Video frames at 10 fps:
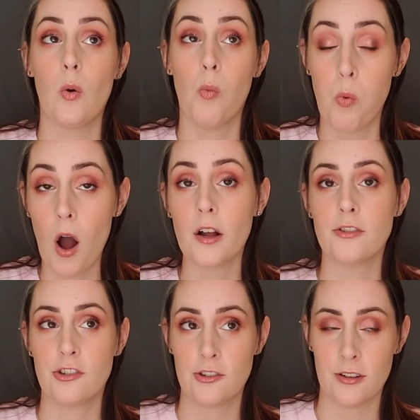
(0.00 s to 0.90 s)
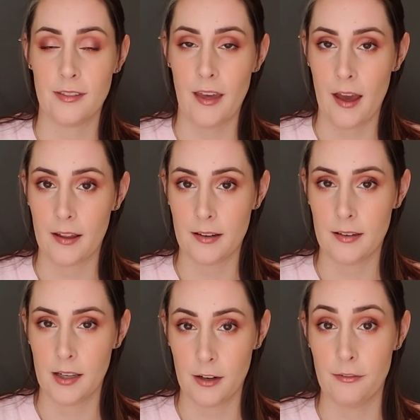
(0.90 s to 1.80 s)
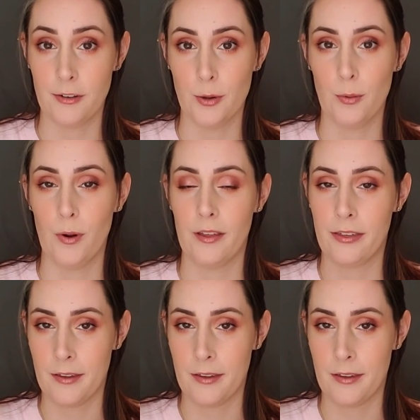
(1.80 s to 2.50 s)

watched that interview with